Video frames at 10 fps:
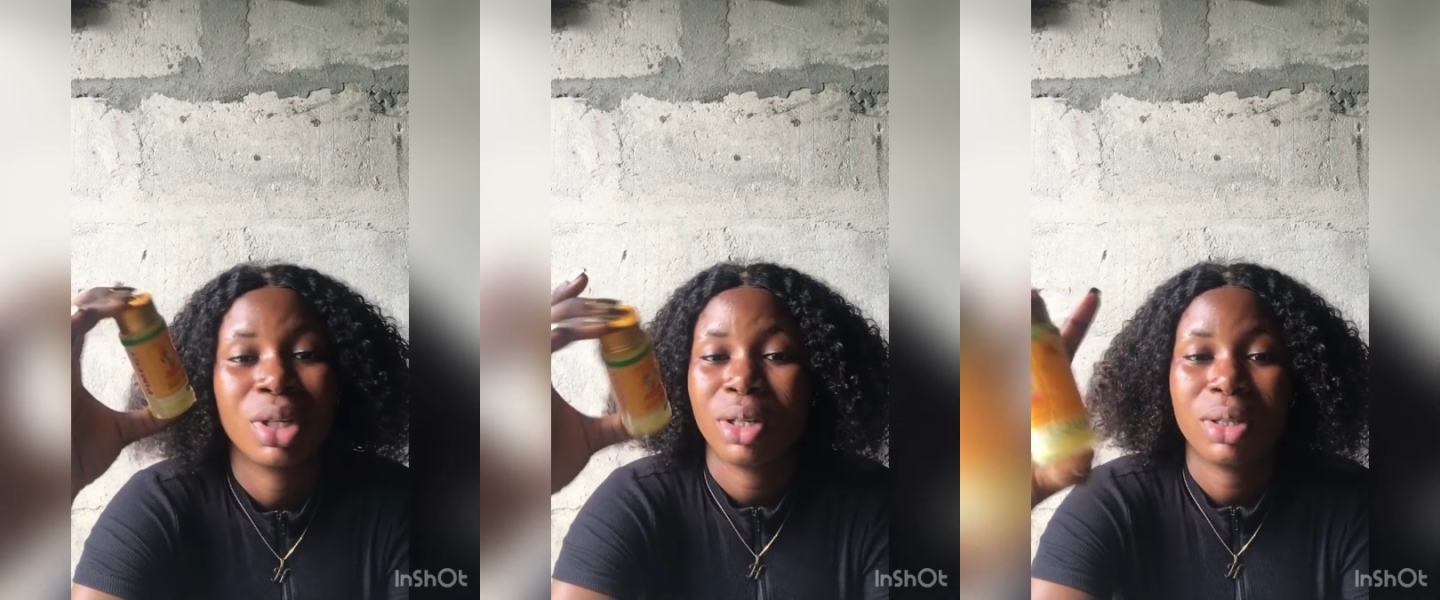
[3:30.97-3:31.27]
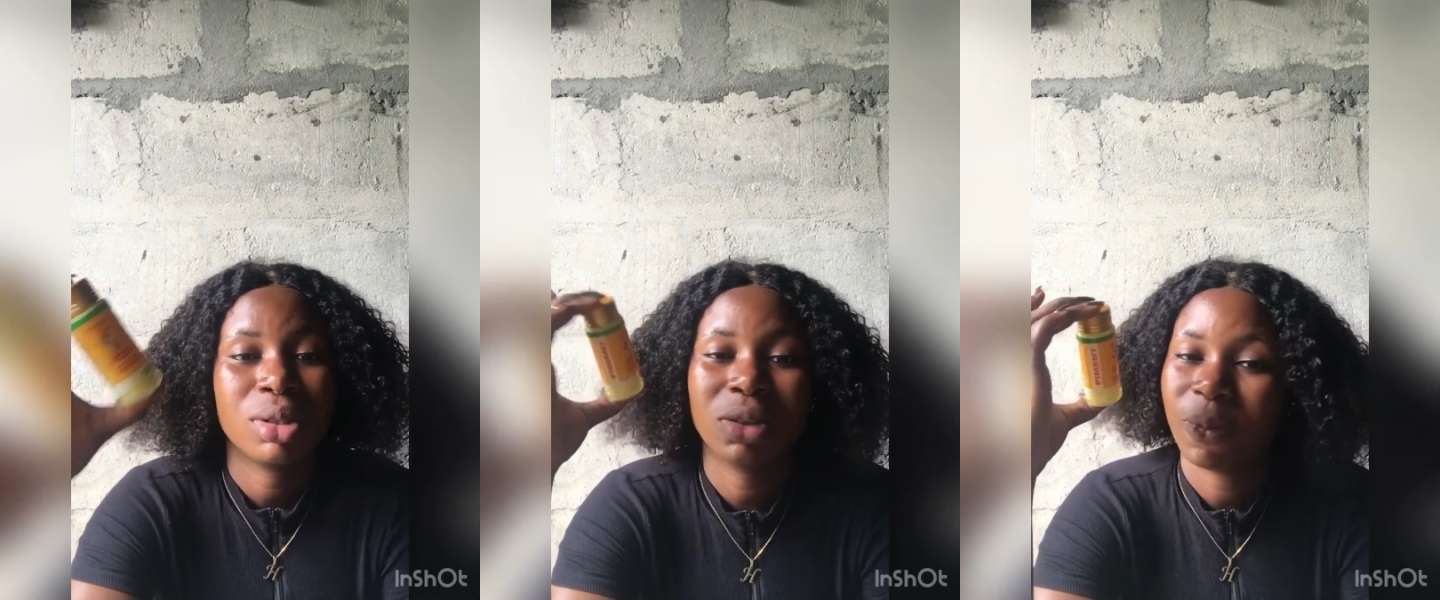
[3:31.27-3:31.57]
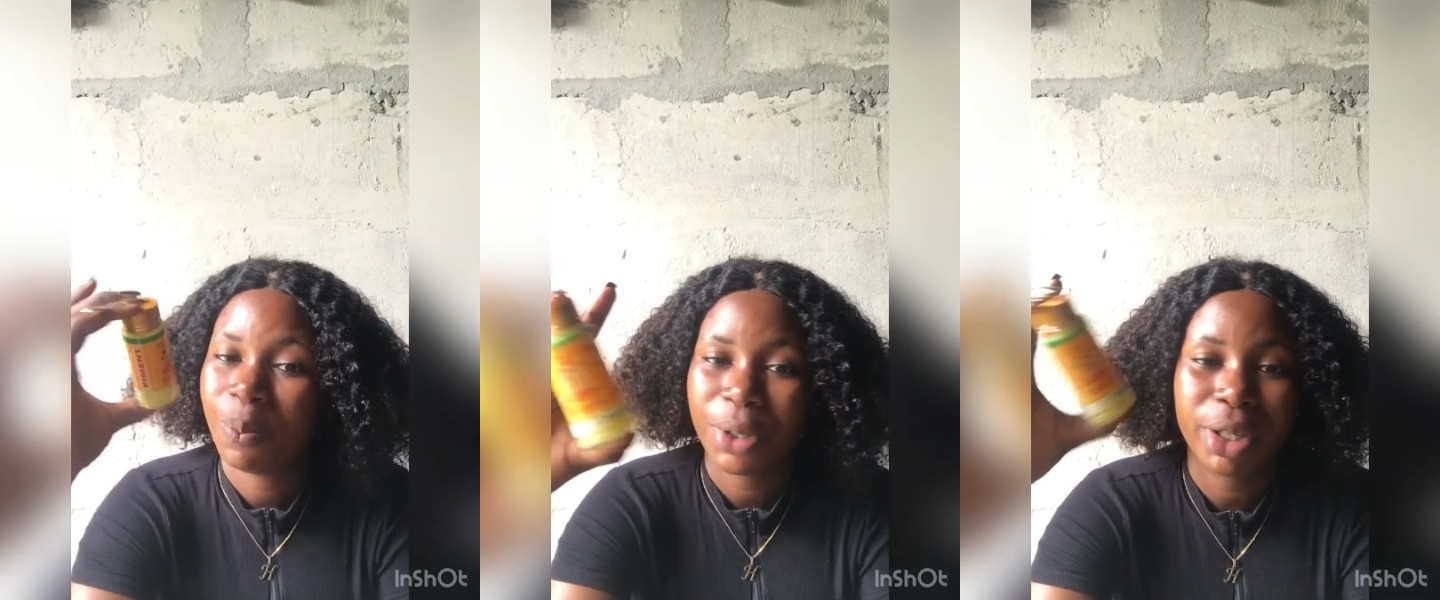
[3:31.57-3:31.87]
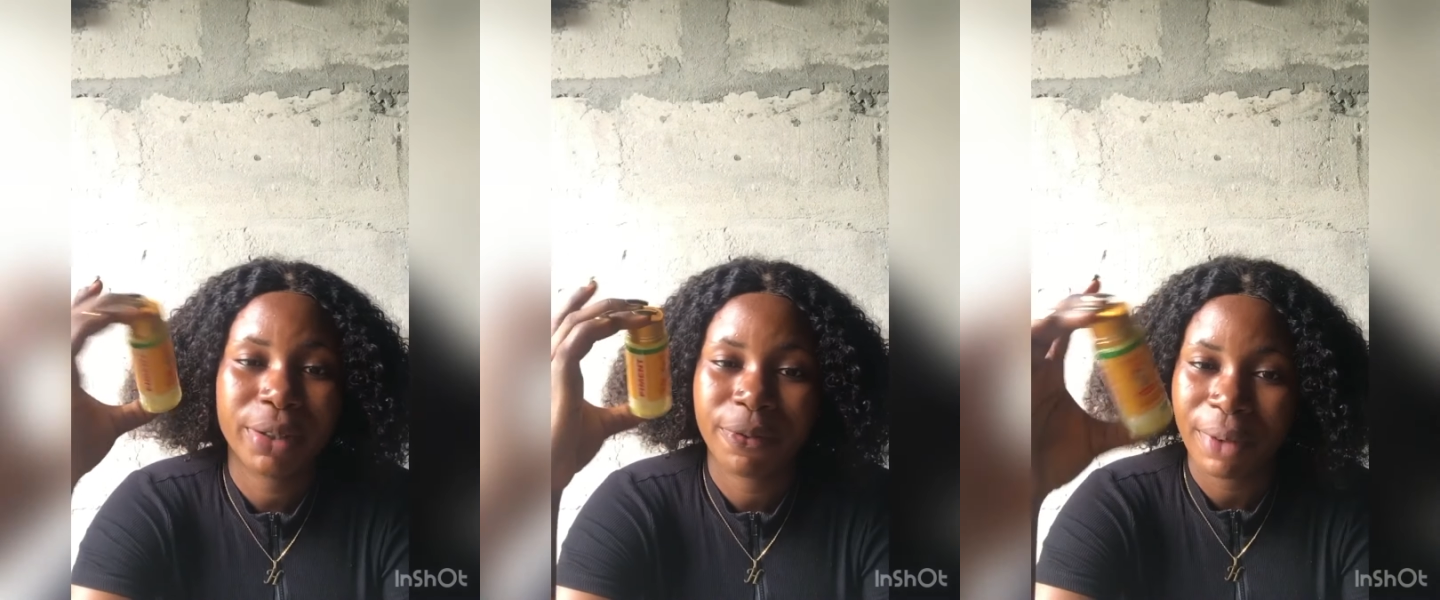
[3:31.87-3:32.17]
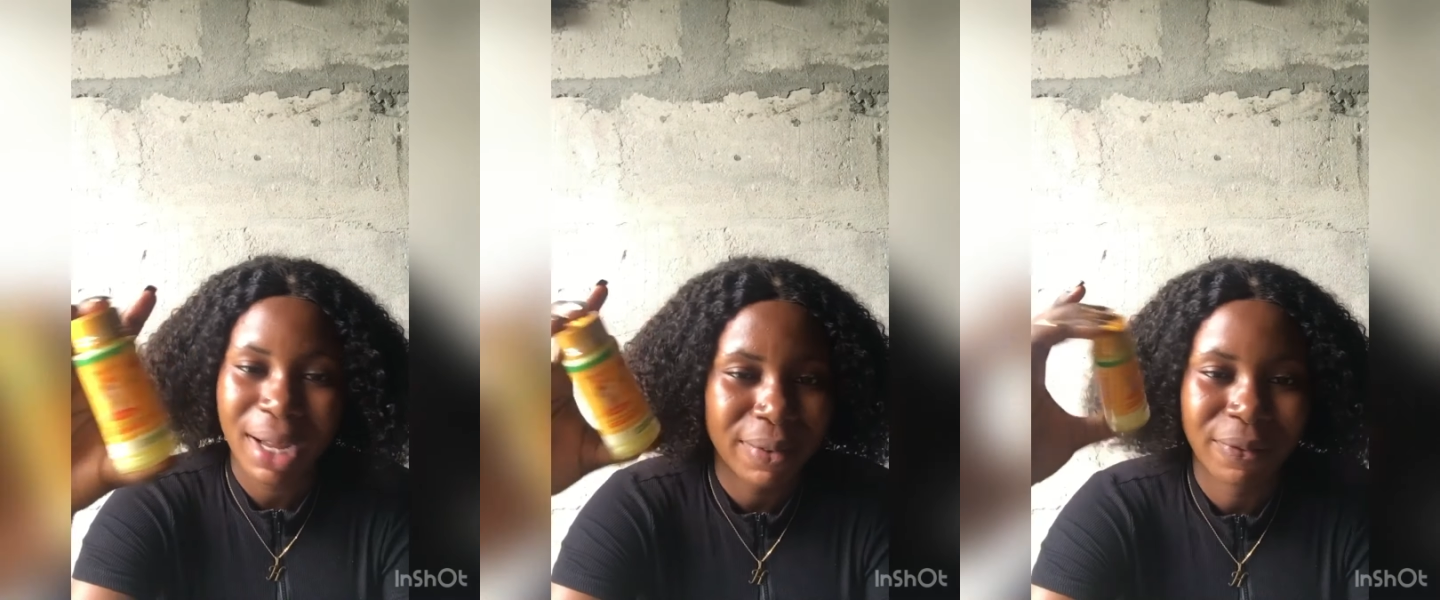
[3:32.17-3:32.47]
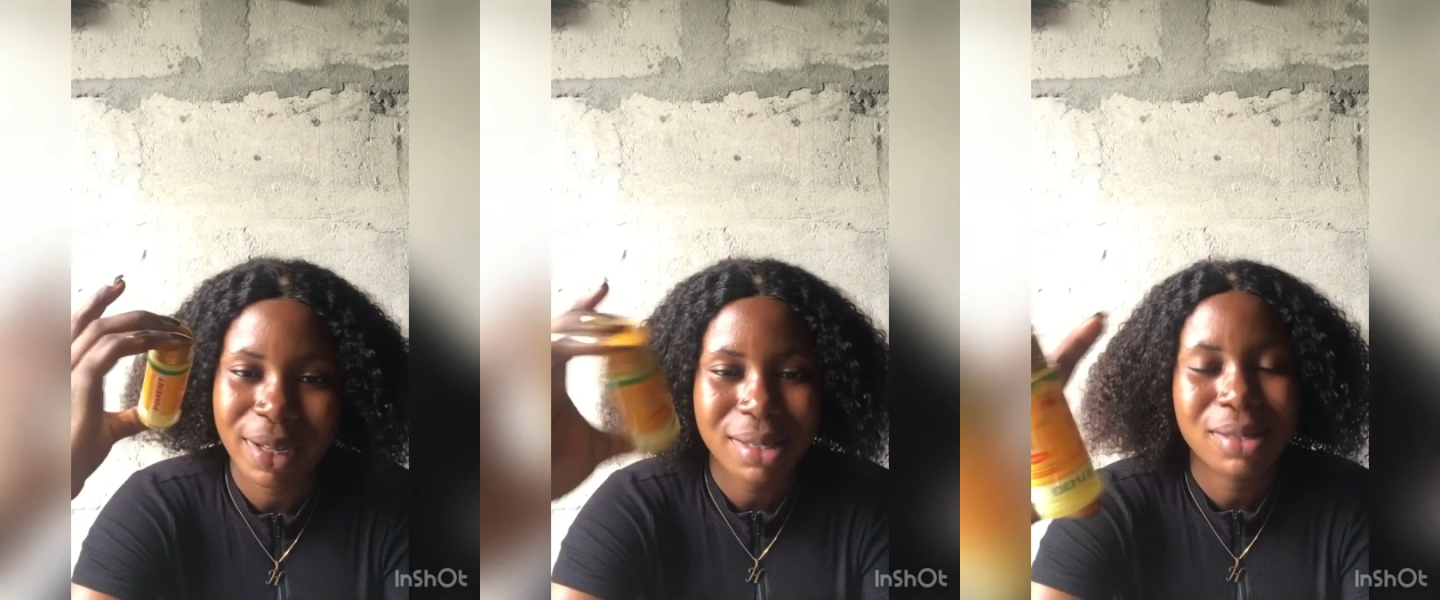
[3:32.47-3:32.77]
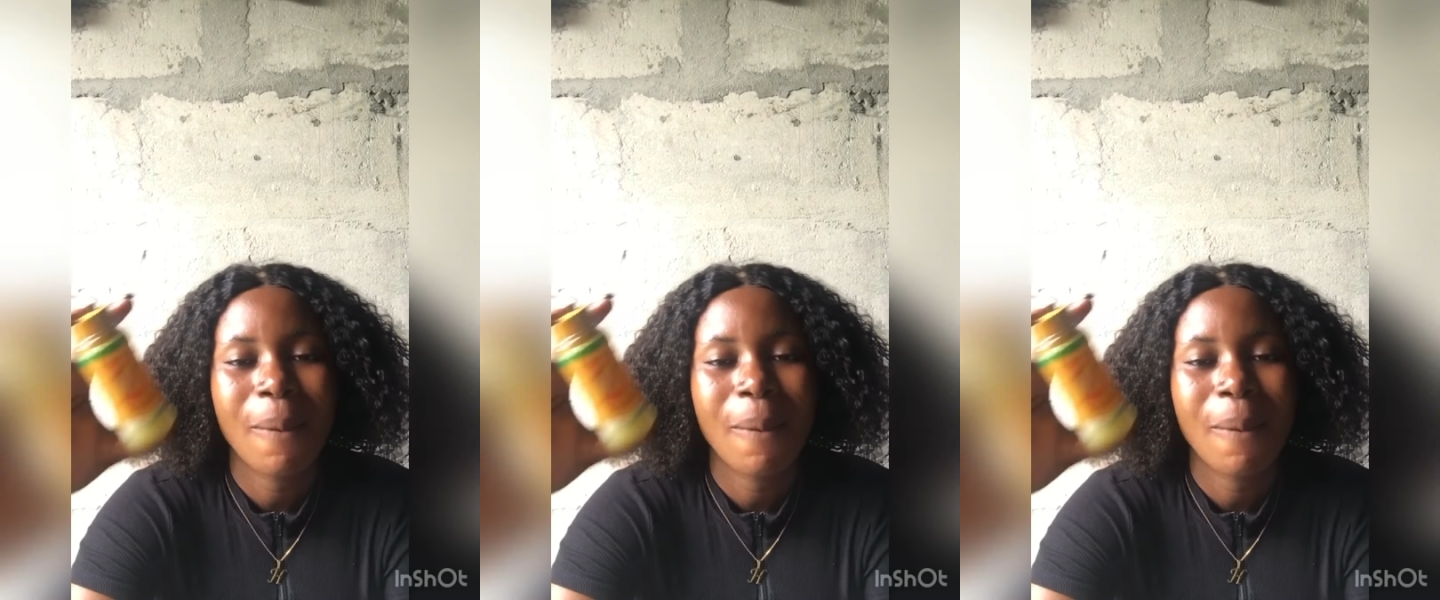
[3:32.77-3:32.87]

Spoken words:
It's not a paid advert.